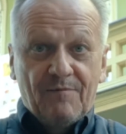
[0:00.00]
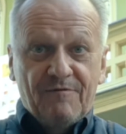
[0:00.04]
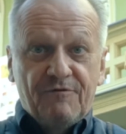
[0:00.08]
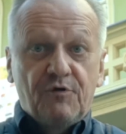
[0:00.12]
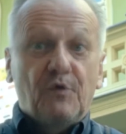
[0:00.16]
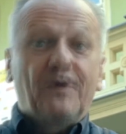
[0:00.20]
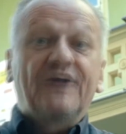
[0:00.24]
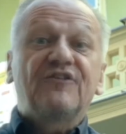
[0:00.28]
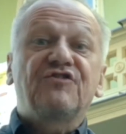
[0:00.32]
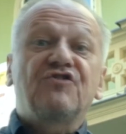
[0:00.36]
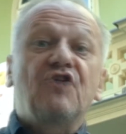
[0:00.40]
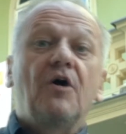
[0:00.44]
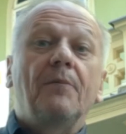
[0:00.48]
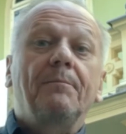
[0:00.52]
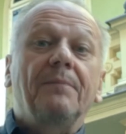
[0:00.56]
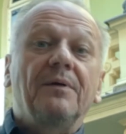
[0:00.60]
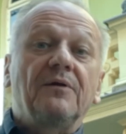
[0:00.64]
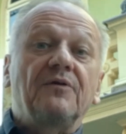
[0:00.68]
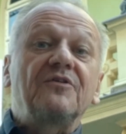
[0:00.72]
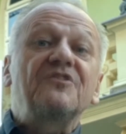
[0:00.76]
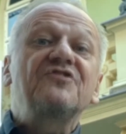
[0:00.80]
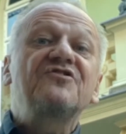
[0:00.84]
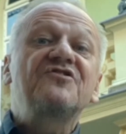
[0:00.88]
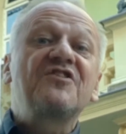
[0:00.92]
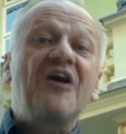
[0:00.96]
For
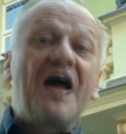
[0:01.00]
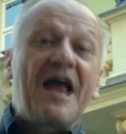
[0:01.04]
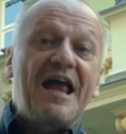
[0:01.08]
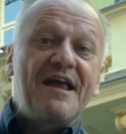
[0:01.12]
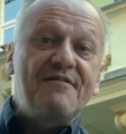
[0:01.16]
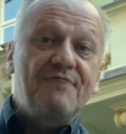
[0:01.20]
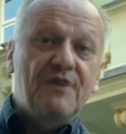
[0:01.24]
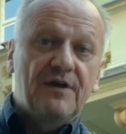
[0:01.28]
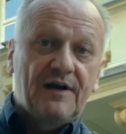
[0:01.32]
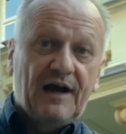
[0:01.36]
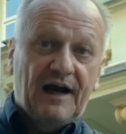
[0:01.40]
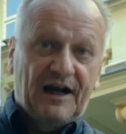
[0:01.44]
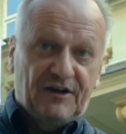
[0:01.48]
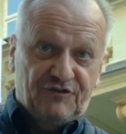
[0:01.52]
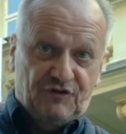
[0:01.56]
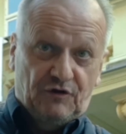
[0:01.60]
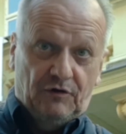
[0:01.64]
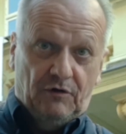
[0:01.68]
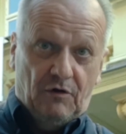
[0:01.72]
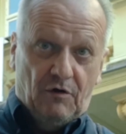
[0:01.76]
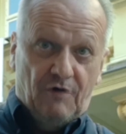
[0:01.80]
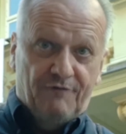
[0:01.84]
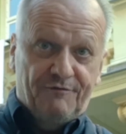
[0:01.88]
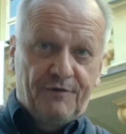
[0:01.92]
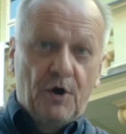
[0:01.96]
example, David
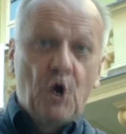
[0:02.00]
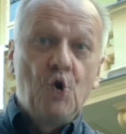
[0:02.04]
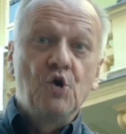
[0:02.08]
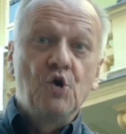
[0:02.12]
Hasselhoff,